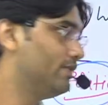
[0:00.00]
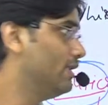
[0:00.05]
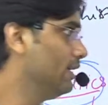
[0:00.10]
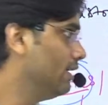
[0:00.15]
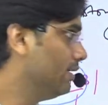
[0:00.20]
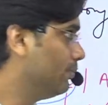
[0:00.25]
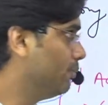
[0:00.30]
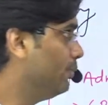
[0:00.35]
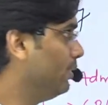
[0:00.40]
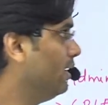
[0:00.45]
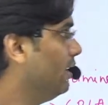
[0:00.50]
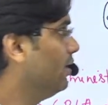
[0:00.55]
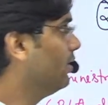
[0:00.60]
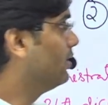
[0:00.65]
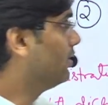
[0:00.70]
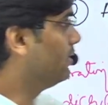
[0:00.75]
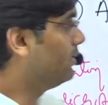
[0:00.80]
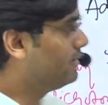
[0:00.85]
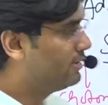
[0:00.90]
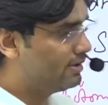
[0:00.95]
the main
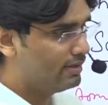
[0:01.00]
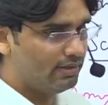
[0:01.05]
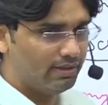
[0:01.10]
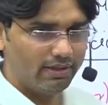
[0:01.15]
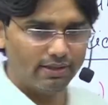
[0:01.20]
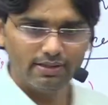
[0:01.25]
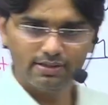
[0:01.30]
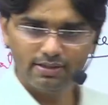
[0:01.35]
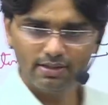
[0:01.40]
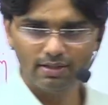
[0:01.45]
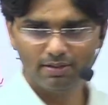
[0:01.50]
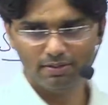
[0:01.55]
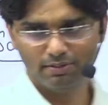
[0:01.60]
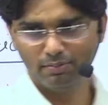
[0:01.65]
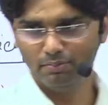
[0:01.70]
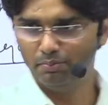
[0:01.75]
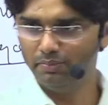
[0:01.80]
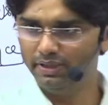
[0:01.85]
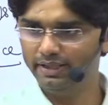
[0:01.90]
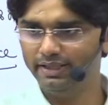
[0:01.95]
reason is
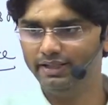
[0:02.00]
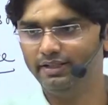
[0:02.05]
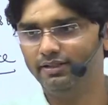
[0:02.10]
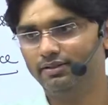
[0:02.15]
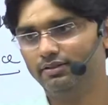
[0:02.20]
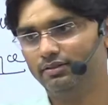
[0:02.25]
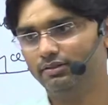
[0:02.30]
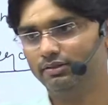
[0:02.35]
money.